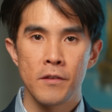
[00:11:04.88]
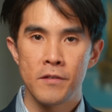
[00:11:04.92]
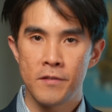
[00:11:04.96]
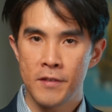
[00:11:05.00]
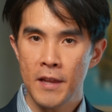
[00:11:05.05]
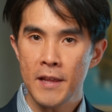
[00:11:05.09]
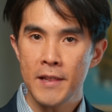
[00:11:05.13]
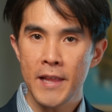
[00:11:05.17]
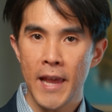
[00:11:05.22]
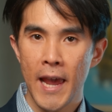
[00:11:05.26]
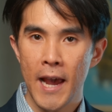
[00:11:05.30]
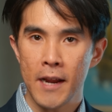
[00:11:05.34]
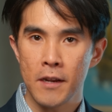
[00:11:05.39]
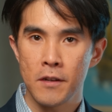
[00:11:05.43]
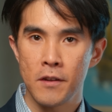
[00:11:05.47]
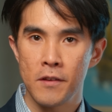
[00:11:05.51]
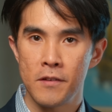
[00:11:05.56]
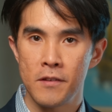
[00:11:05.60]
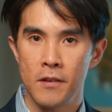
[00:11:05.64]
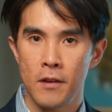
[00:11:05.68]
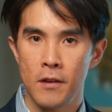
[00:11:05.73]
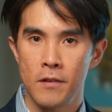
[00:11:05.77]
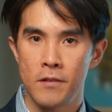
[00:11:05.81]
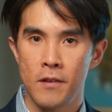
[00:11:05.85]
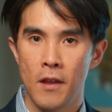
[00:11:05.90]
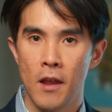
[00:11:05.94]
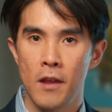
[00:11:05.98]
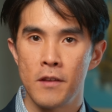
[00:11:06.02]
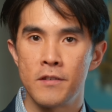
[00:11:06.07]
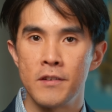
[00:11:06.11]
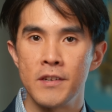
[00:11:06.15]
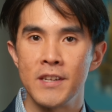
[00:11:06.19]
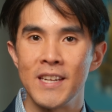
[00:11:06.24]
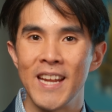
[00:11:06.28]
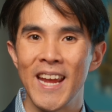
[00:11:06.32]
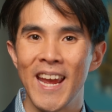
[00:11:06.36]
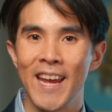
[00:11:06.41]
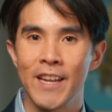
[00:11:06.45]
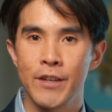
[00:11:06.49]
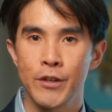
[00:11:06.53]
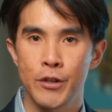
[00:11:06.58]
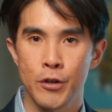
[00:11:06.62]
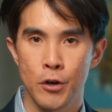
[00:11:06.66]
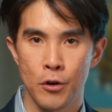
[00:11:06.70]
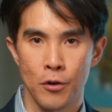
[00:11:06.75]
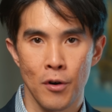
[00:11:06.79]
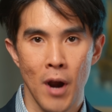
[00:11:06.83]
Celiac disease is an
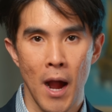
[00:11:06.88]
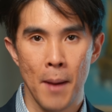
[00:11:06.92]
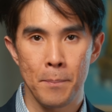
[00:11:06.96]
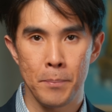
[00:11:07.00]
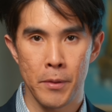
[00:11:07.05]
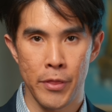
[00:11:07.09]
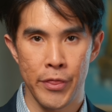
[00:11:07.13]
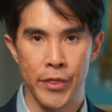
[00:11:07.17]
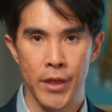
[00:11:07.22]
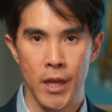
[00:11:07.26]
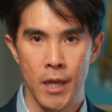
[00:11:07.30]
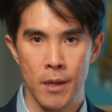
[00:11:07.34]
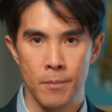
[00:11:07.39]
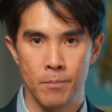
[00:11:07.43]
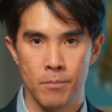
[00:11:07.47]
enteropathy.